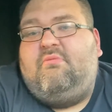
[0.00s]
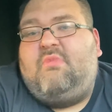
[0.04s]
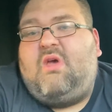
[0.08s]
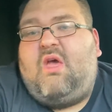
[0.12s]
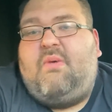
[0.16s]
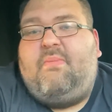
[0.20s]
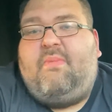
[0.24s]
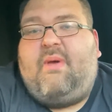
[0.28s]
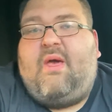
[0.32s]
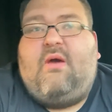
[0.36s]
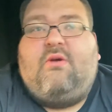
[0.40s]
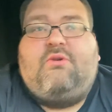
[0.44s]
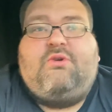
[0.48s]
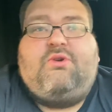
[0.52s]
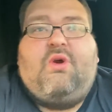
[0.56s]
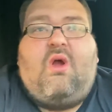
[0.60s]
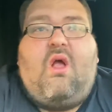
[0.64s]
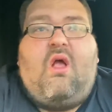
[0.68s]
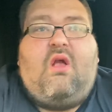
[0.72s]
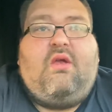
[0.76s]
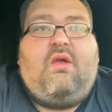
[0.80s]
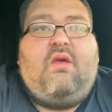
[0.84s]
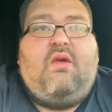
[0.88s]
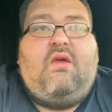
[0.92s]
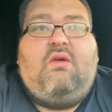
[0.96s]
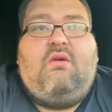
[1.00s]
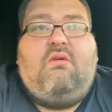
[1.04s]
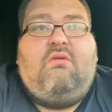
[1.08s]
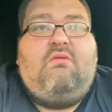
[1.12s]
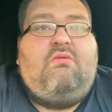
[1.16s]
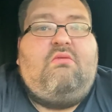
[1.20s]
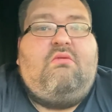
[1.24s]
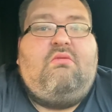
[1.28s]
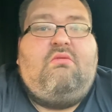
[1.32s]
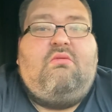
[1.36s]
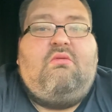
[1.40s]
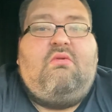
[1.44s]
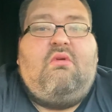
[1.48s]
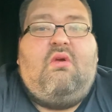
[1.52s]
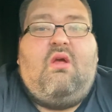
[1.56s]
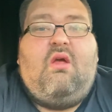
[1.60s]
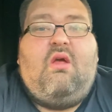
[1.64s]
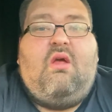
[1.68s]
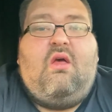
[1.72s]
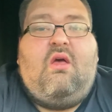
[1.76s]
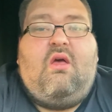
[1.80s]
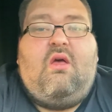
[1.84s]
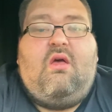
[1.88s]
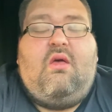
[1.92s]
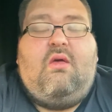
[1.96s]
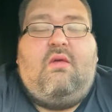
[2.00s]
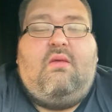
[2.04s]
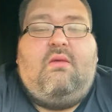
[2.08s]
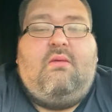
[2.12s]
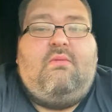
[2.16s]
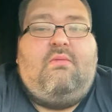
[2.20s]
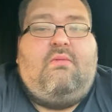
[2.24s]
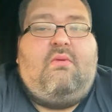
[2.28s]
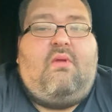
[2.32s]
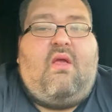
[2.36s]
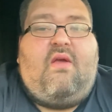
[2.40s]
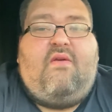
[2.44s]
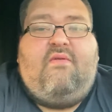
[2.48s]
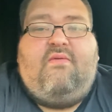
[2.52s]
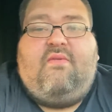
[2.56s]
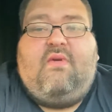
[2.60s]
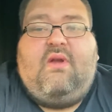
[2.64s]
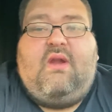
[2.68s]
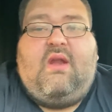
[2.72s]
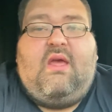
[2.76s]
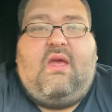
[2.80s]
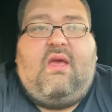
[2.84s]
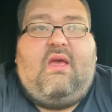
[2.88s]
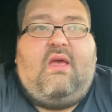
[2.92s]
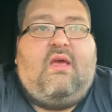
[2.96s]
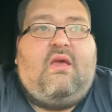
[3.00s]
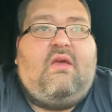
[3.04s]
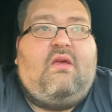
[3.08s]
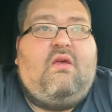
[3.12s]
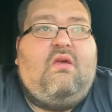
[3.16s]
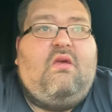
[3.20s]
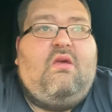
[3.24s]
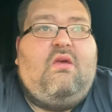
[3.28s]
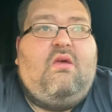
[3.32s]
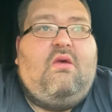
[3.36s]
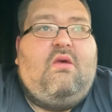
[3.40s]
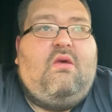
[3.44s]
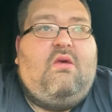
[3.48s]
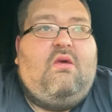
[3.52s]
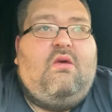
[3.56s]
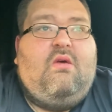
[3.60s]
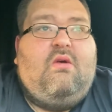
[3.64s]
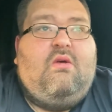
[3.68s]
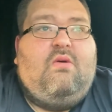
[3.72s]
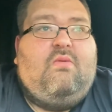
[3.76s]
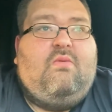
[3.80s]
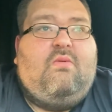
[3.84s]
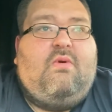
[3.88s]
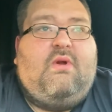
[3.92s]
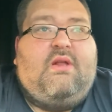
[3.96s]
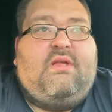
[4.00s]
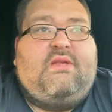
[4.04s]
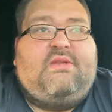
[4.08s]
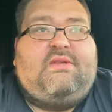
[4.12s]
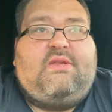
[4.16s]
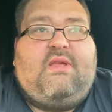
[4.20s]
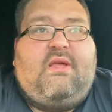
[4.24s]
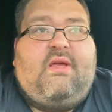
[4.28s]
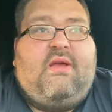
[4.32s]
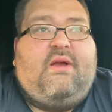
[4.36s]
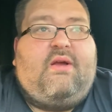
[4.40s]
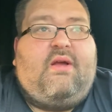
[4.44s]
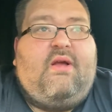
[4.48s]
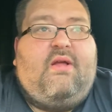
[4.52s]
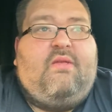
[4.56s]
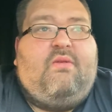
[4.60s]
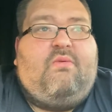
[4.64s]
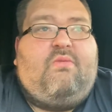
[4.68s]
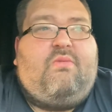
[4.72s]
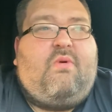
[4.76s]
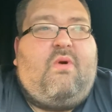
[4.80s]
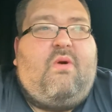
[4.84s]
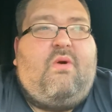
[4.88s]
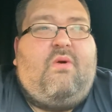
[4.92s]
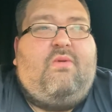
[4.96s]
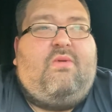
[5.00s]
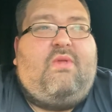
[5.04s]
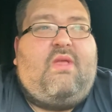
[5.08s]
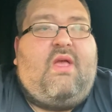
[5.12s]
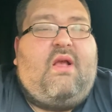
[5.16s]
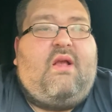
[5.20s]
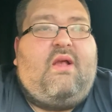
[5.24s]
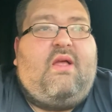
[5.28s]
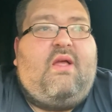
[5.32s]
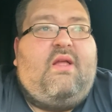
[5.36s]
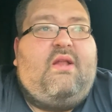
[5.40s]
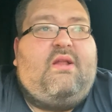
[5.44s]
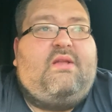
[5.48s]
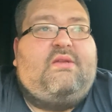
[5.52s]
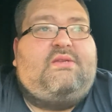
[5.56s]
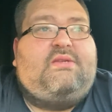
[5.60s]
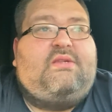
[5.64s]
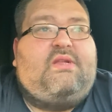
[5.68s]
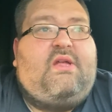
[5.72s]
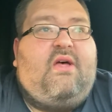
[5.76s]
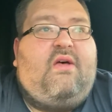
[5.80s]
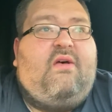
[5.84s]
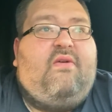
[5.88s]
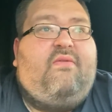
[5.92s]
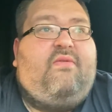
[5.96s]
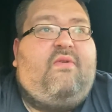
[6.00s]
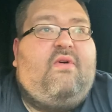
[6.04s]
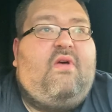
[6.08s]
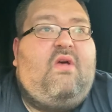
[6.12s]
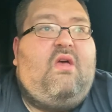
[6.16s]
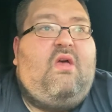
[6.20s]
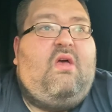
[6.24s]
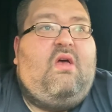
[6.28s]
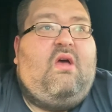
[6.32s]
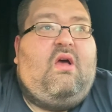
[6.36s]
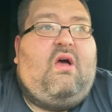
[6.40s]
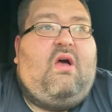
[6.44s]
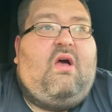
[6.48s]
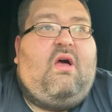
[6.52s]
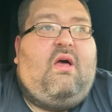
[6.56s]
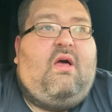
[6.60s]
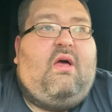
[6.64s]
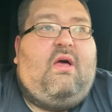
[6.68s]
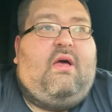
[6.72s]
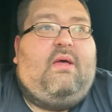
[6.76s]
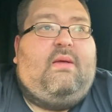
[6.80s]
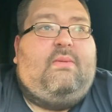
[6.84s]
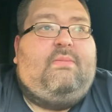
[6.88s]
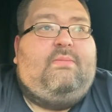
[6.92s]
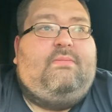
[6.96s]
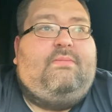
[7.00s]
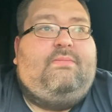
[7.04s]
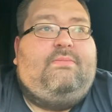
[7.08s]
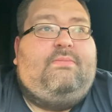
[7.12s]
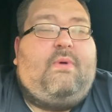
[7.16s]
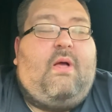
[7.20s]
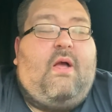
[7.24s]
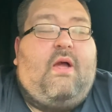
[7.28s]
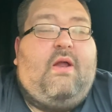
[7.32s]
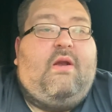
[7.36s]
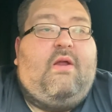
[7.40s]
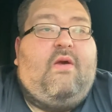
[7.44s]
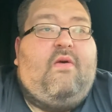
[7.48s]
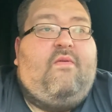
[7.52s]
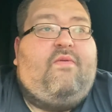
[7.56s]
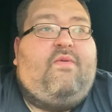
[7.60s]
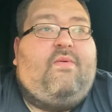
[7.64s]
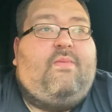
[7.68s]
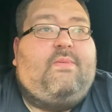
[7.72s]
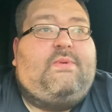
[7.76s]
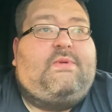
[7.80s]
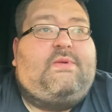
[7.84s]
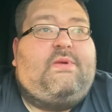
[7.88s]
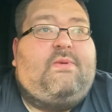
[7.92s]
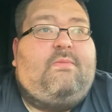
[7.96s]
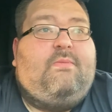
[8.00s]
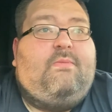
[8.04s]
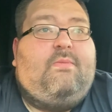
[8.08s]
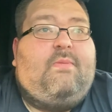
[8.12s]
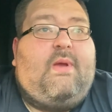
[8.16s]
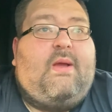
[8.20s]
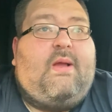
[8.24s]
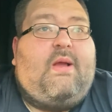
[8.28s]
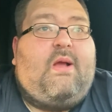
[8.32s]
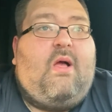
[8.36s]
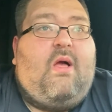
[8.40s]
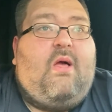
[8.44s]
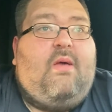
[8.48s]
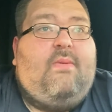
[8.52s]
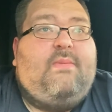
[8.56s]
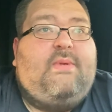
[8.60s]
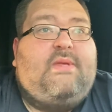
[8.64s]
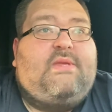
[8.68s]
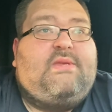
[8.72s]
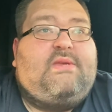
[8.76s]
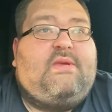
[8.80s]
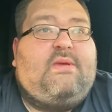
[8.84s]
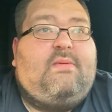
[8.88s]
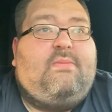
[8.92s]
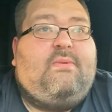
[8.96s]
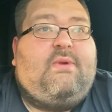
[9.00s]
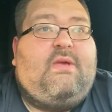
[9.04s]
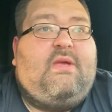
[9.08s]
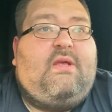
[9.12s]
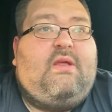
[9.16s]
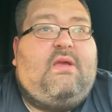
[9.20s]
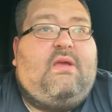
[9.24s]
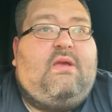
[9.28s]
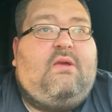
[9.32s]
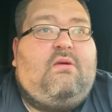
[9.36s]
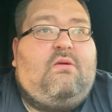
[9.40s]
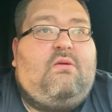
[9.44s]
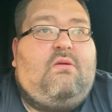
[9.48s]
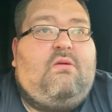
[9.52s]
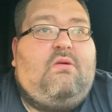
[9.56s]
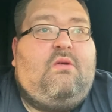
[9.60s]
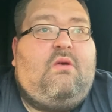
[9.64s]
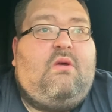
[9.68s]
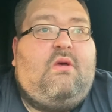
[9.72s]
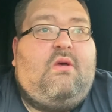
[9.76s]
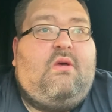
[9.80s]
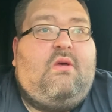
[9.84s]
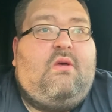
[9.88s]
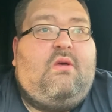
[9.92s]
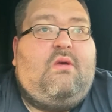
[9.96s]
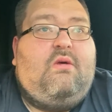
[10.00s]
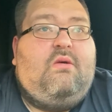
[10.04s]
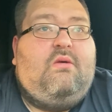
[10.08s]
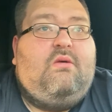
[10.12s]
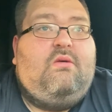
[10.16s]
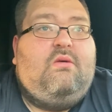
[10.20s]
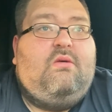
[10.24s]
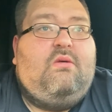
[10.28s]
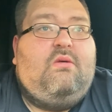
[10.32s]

about trucking uh, every day, what it's like on the road, that kind of stuff. Um, I know from some of my comments I'm getting uh,